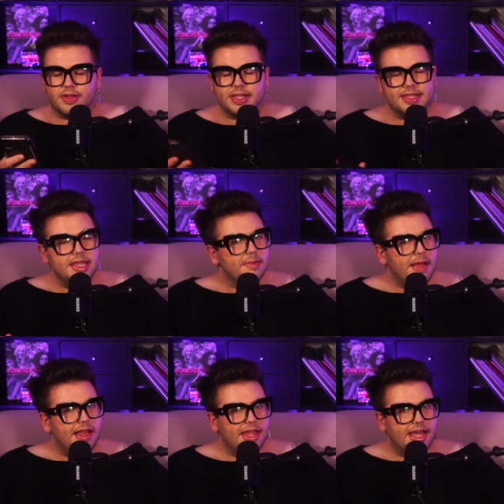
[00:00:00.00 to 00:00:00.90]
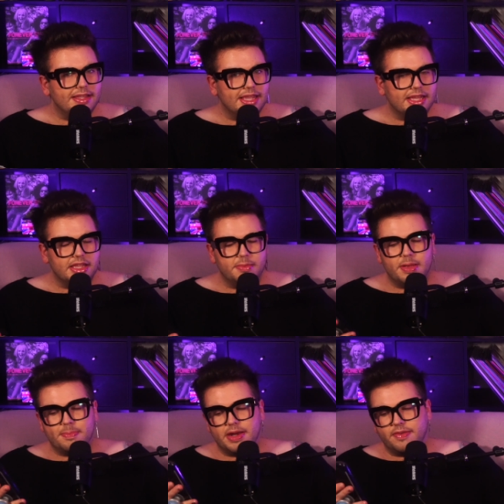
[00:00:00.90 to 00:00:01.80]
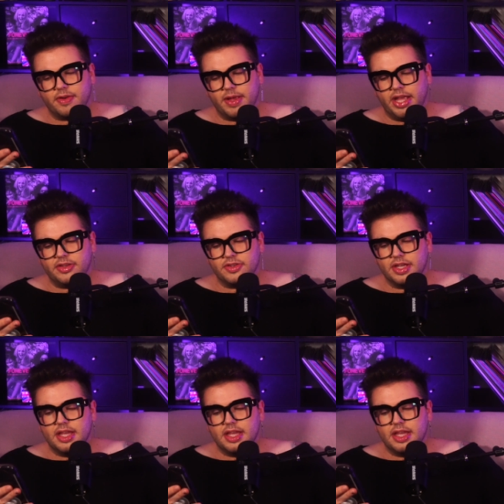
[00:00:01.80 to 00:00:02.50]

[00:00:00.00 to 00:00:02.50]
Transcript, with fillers: concealer palette has like a little bit better of a range.